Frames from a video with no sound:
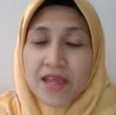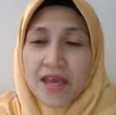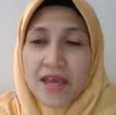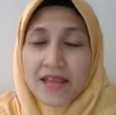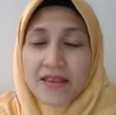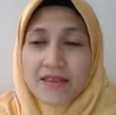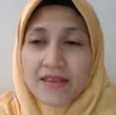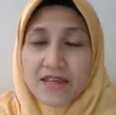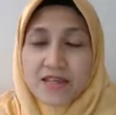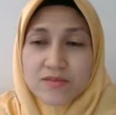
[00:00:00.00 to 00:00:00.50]

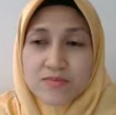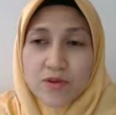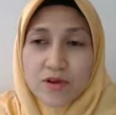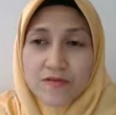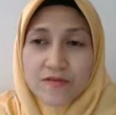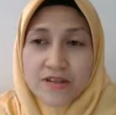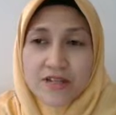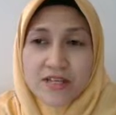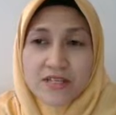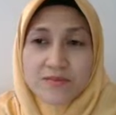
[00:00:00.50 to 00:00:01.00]
and this
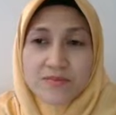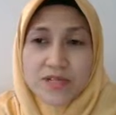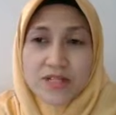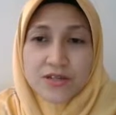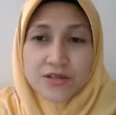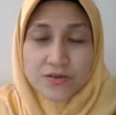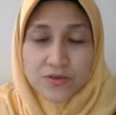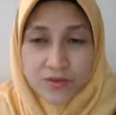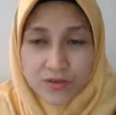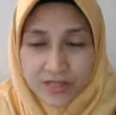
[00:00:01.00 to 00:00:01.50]
morphine has
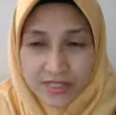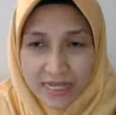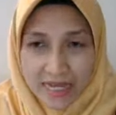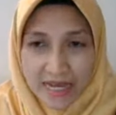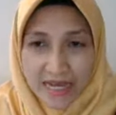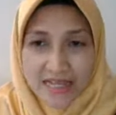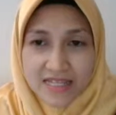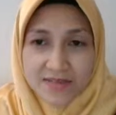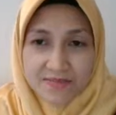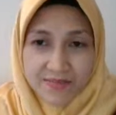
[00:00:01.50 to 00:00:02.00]
been used
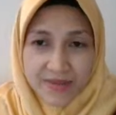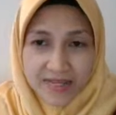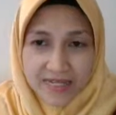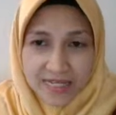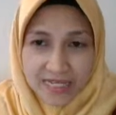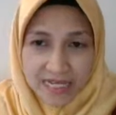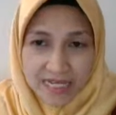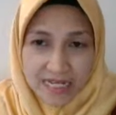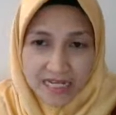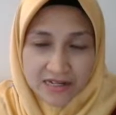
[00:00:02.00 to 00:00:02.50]
as
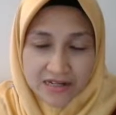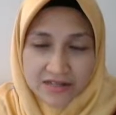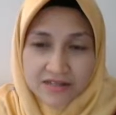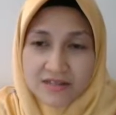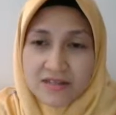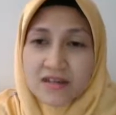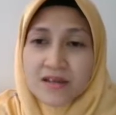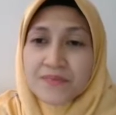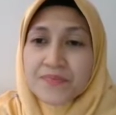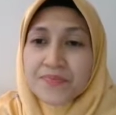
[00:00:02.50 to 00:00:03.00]

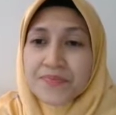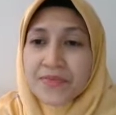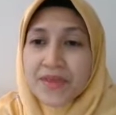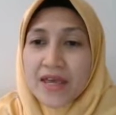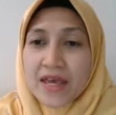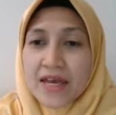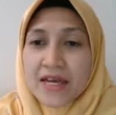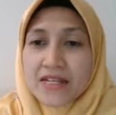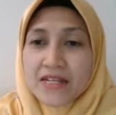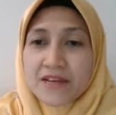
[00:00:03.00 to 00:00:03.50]
painkillers.
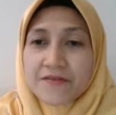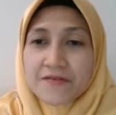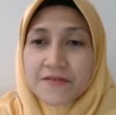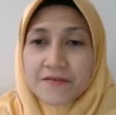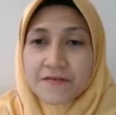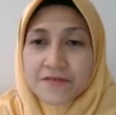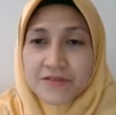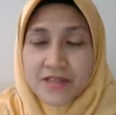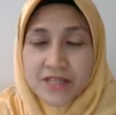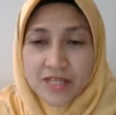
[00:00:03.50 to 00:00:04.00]
And
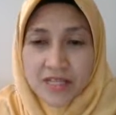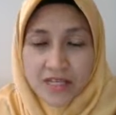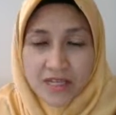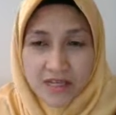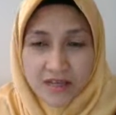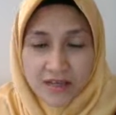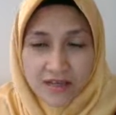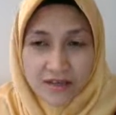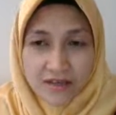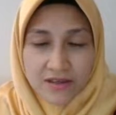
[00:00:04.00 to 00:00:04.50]
50
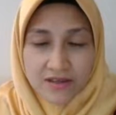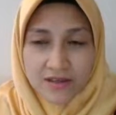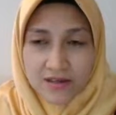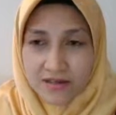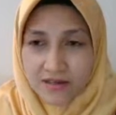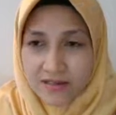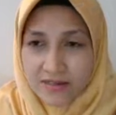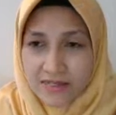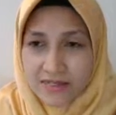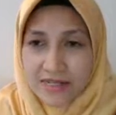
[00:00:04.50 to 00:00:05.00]

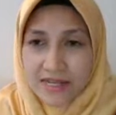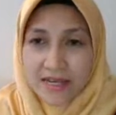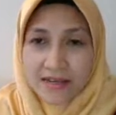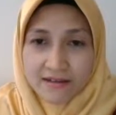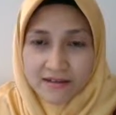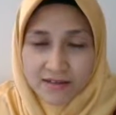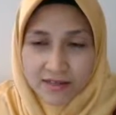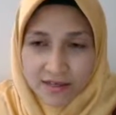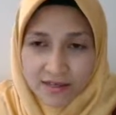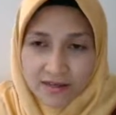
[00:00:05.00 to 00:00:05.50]
years
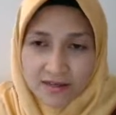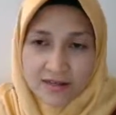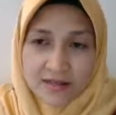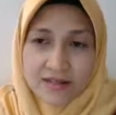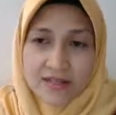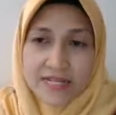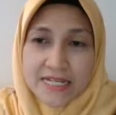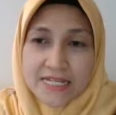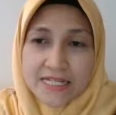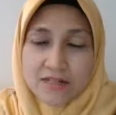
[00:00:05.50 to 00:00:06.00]
later,
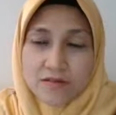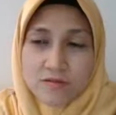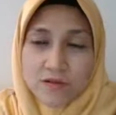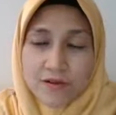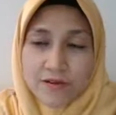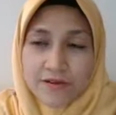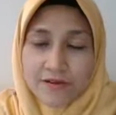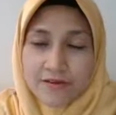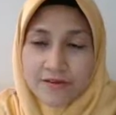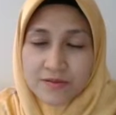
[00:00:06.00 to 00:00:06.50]

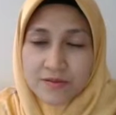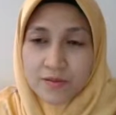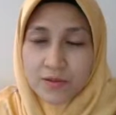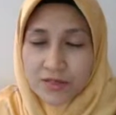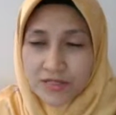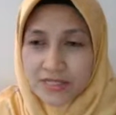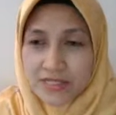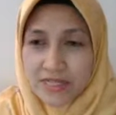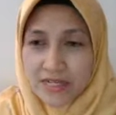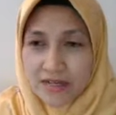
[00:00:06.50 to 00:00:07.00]
needle
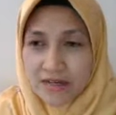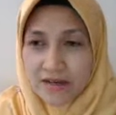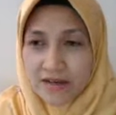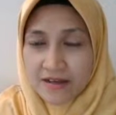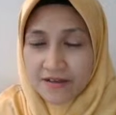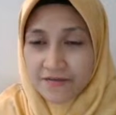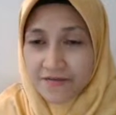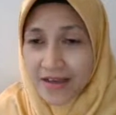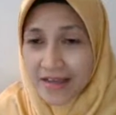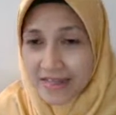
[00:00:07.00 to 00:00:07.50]
was
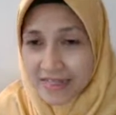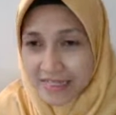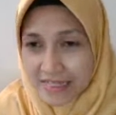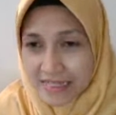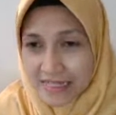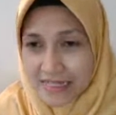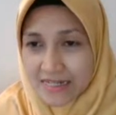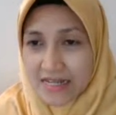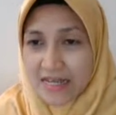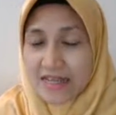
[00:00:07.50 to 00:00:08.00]

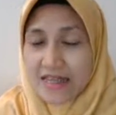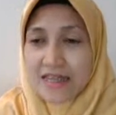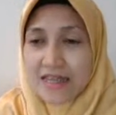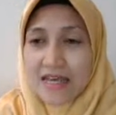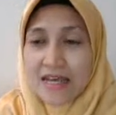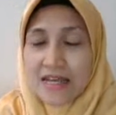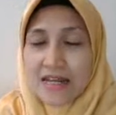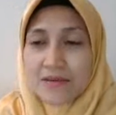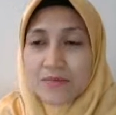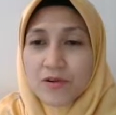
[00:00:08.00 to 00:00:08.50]
invented, and
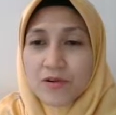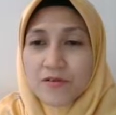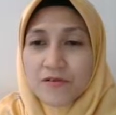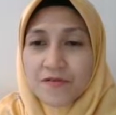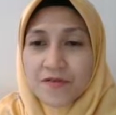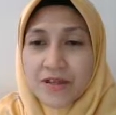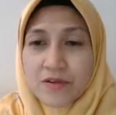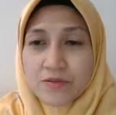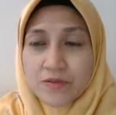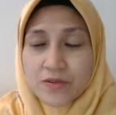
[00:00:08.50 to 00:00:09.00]
then
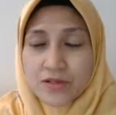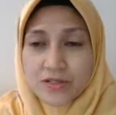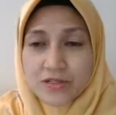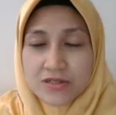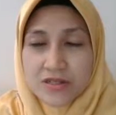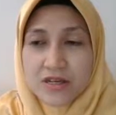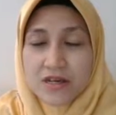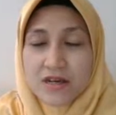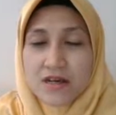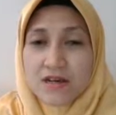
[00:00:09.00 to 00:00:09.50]
morphine
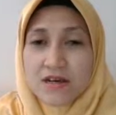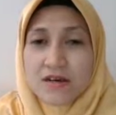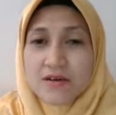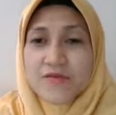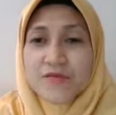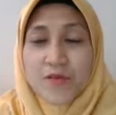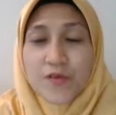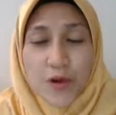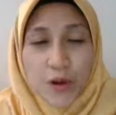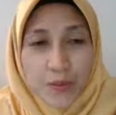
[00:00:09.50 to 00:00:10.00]
was
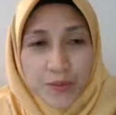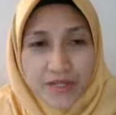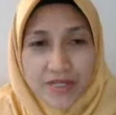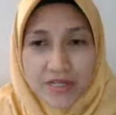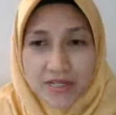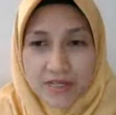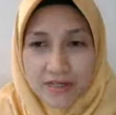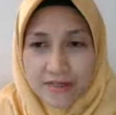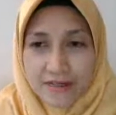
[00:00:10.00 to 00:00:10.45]
formed